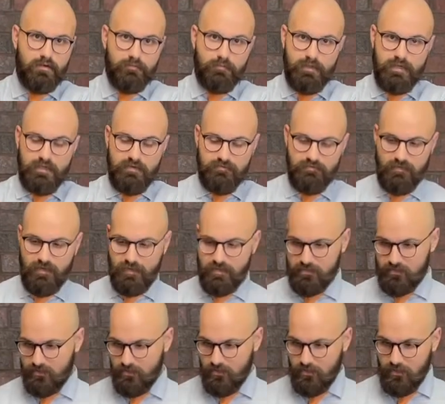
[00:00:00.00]
being
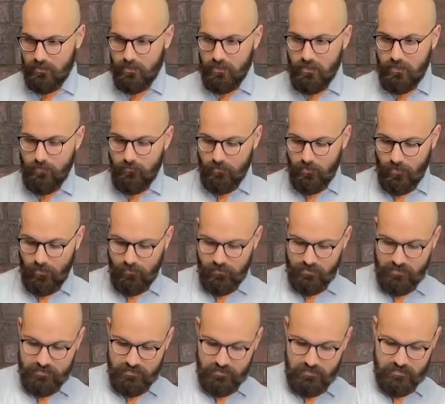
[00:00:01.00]
affected, but all
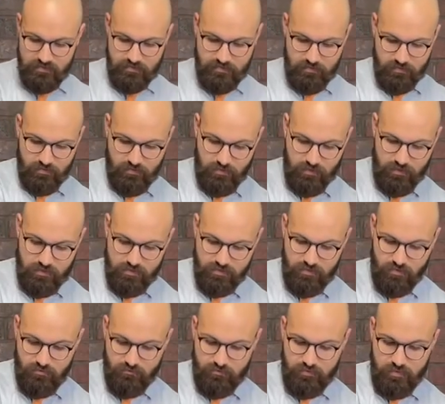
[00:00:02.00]
this is a
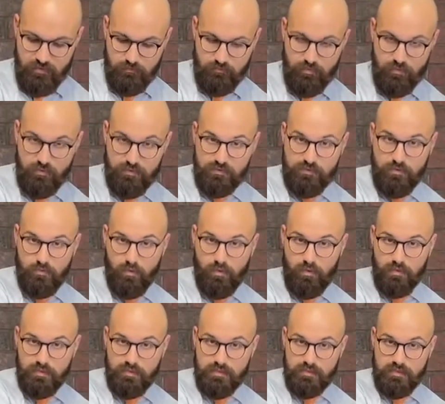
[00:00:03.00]
crossover and a pull
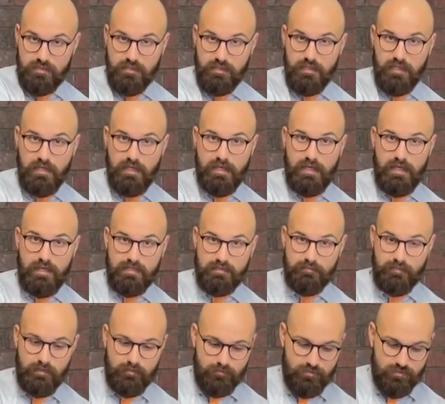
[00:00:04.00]
towards. As people